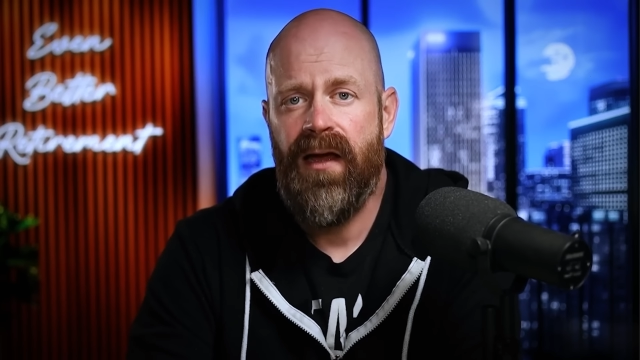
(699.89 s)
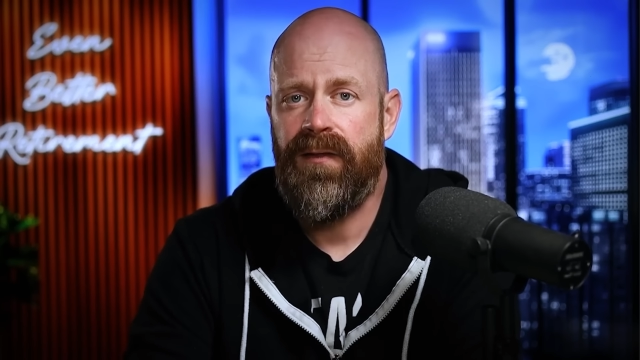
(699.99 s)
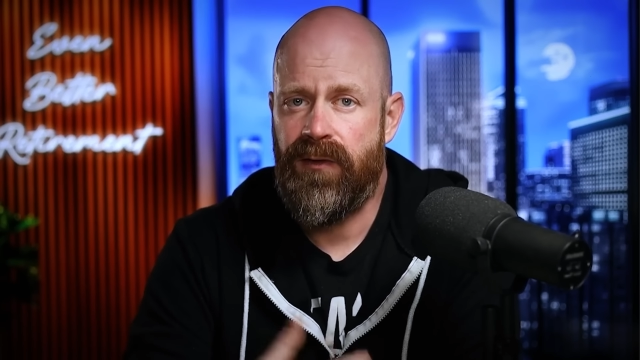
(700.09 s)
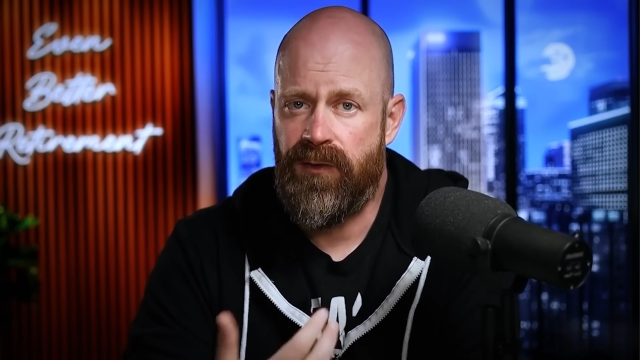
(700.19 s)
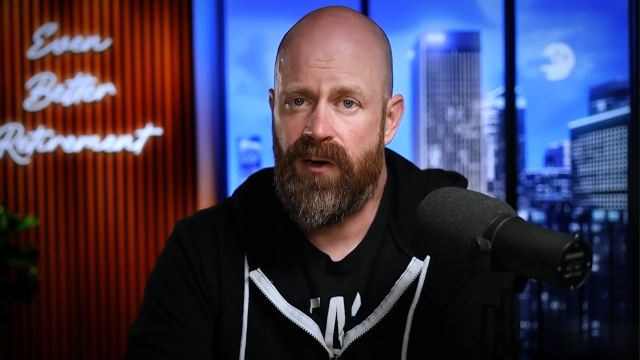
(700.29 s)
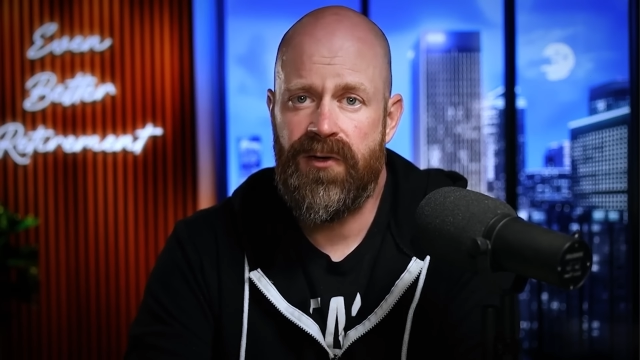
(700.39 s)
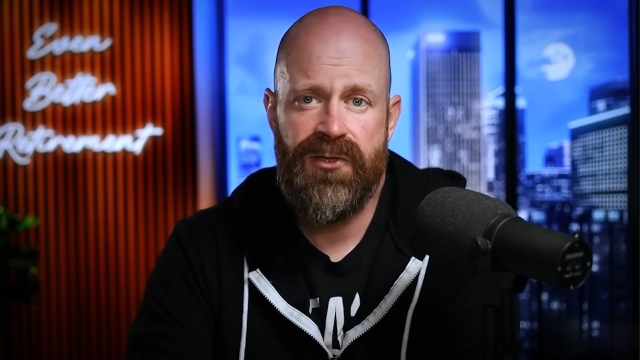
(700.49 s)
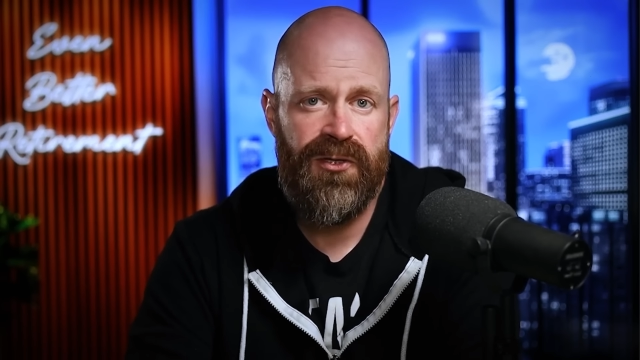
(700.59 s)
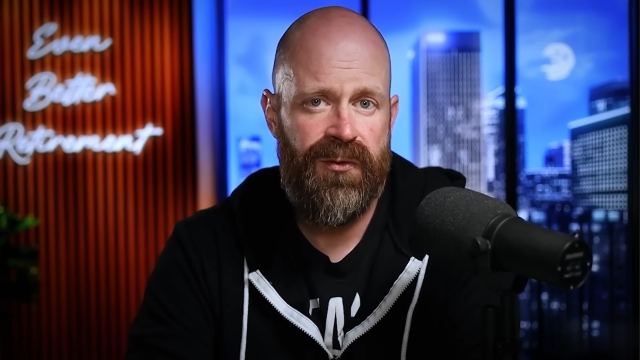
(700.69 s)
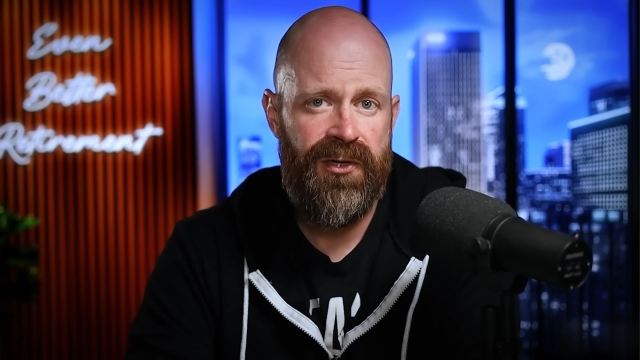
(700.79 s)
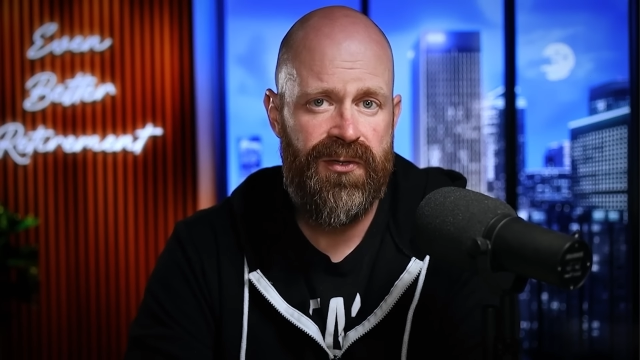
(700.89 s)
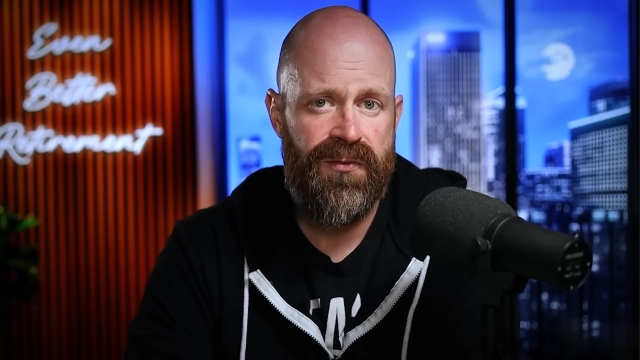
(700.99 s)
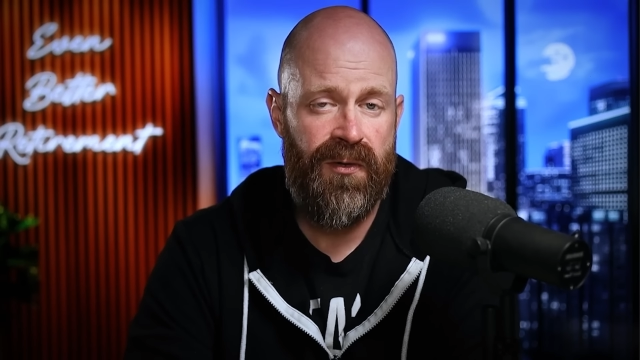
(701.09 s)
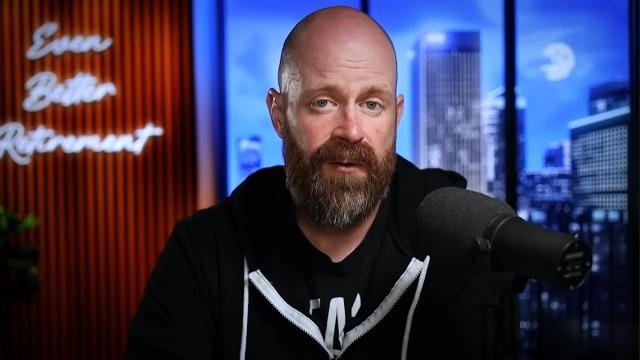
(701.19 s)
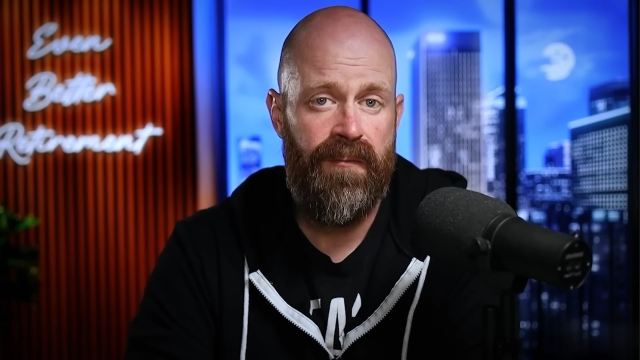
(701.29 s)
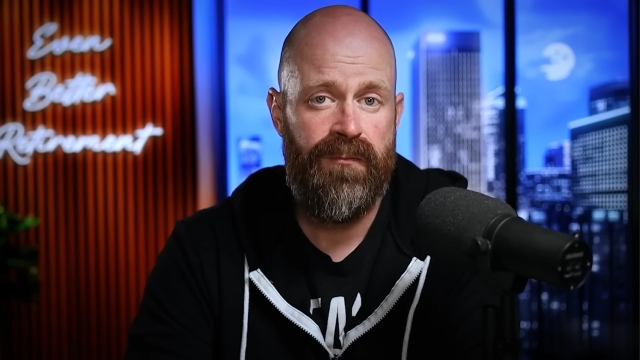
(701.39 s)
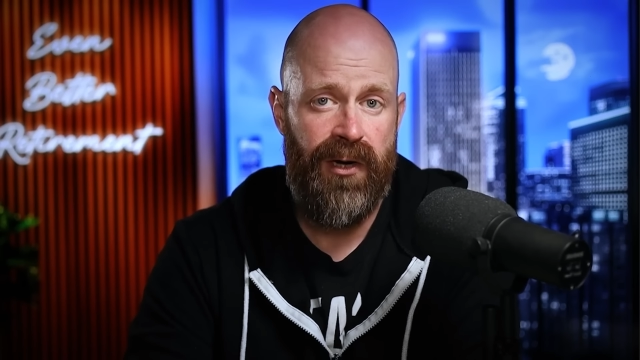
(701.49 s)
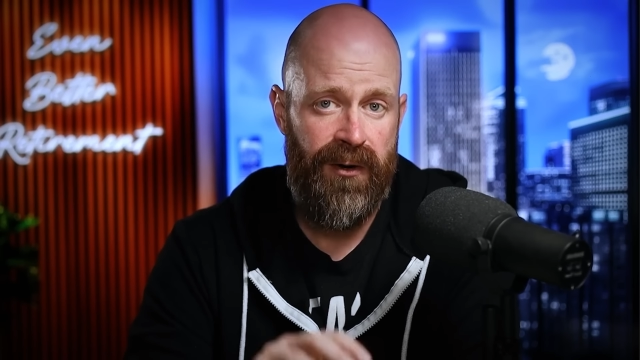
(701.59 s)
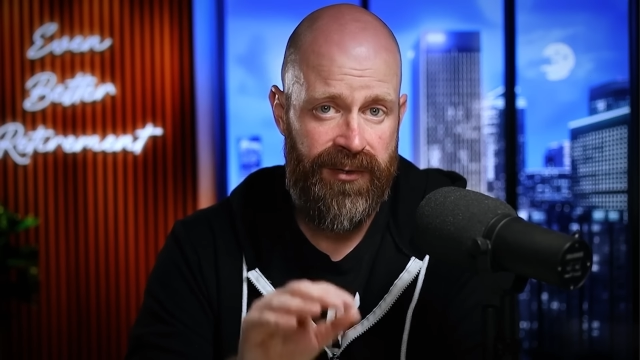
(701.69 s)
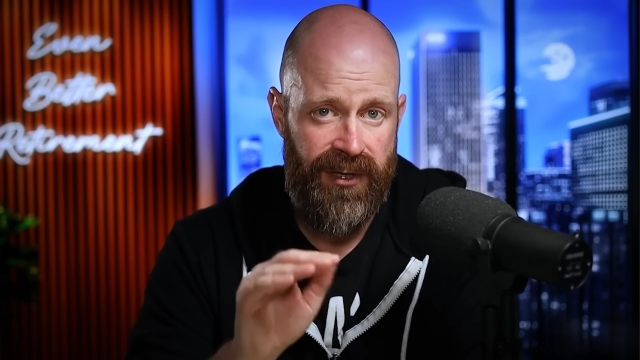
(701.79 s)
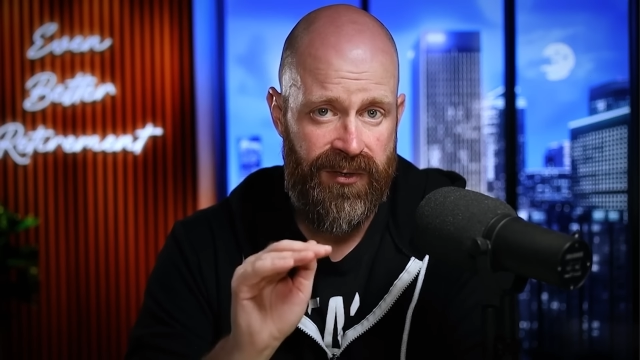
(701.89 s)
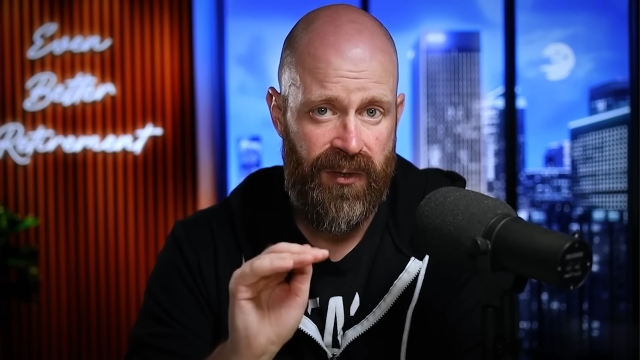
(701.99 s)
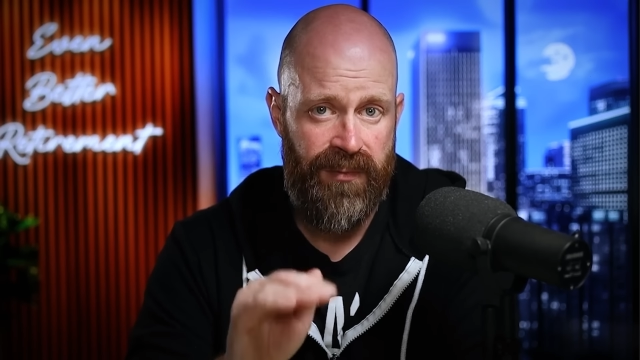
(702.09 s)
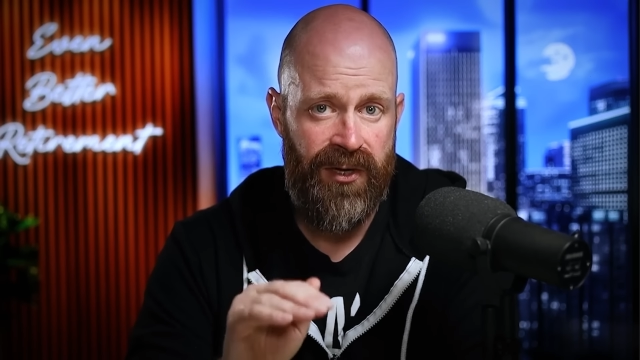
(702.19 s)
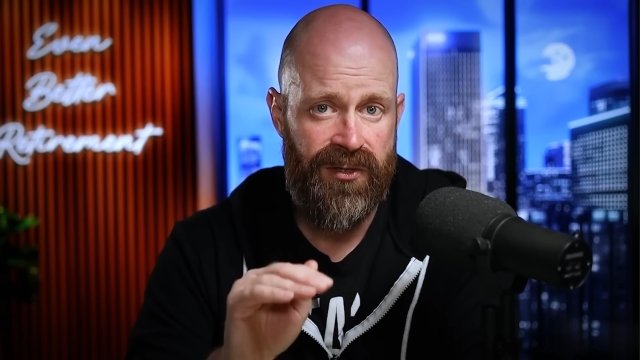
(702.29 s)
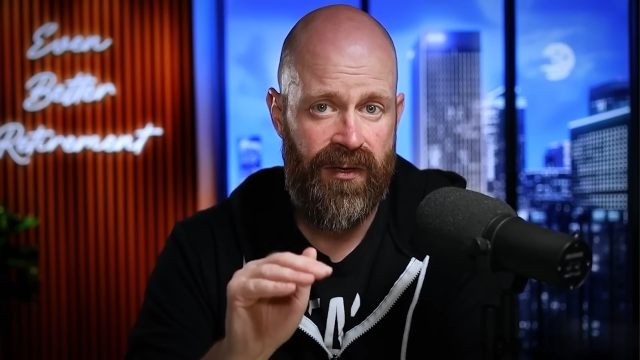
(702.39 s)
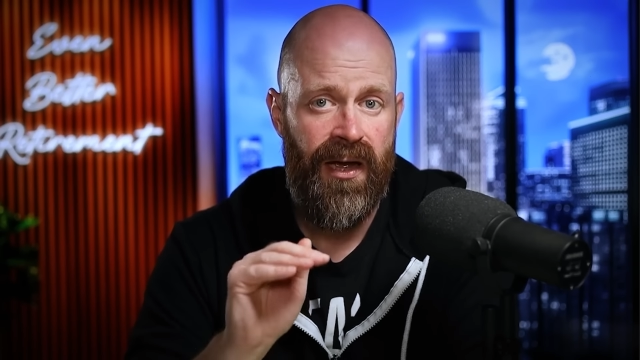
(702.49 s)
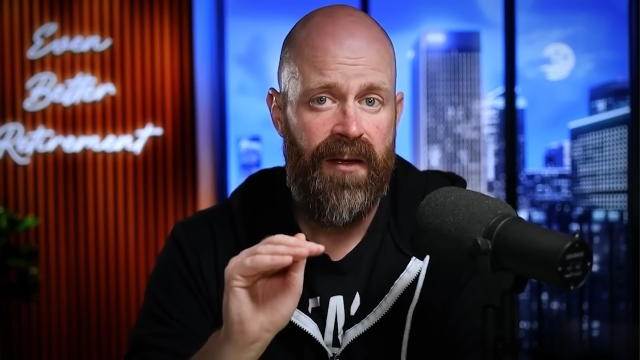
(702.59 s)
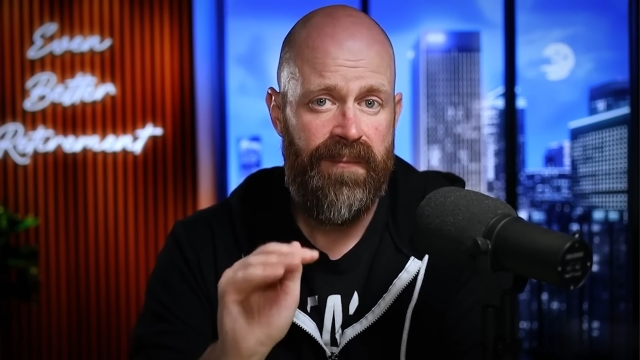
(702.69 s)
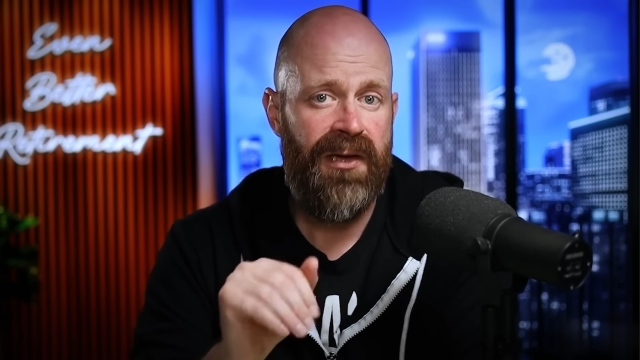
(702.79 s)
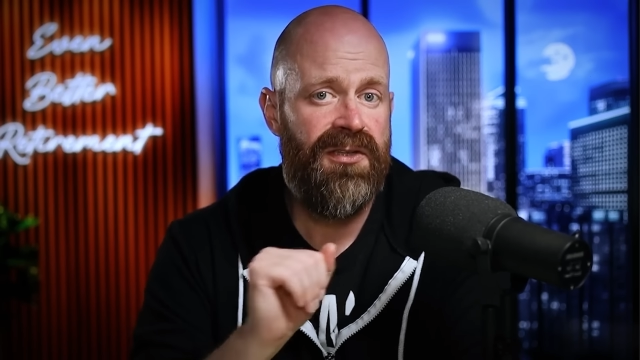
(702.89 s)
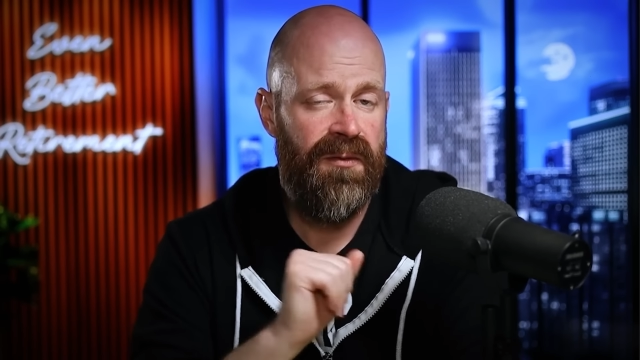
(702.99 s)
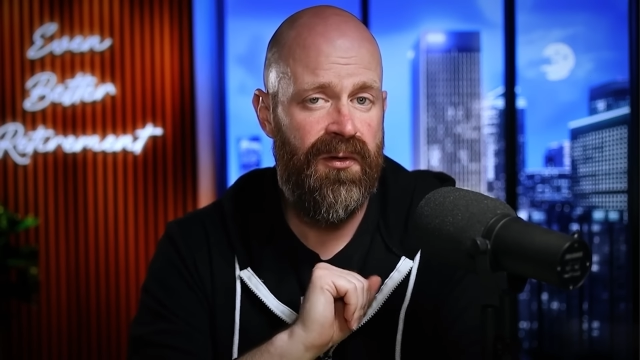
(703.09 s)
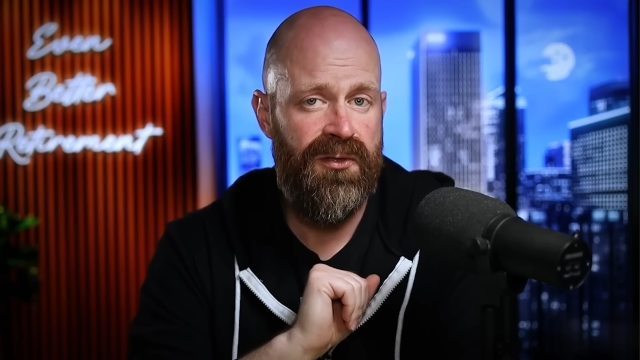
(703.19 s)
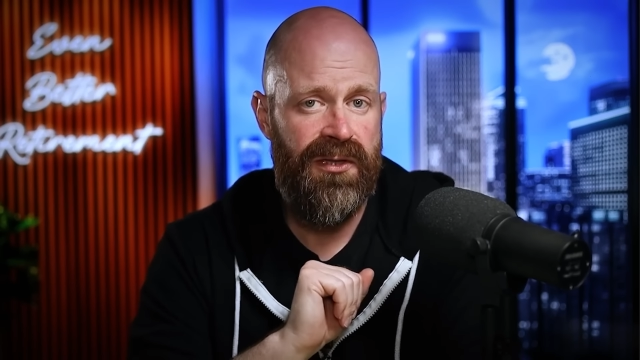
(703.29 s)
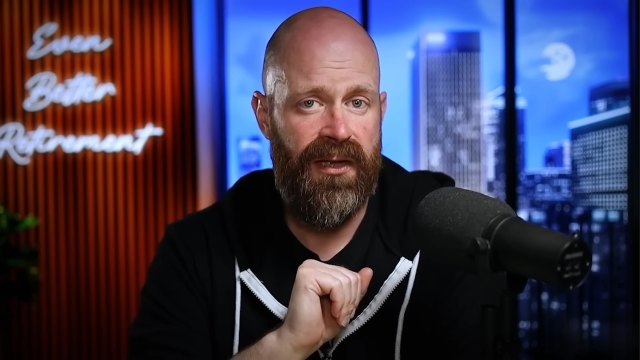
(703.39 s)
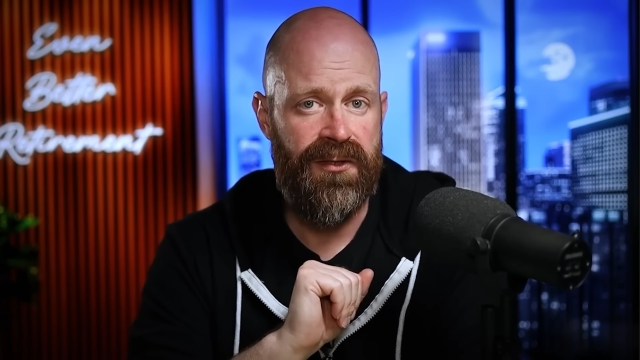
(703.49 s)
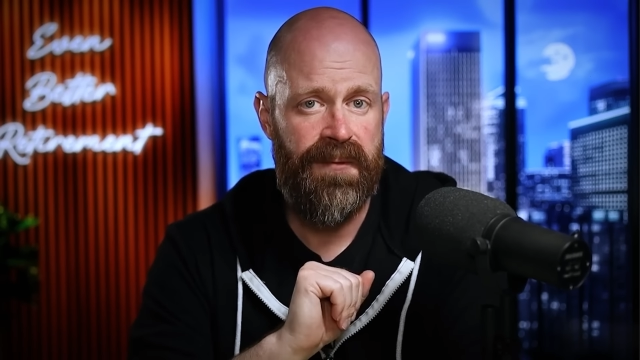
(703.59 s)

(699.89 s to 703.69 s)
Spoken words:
There are situations where prioritizing your pension makes the most sense.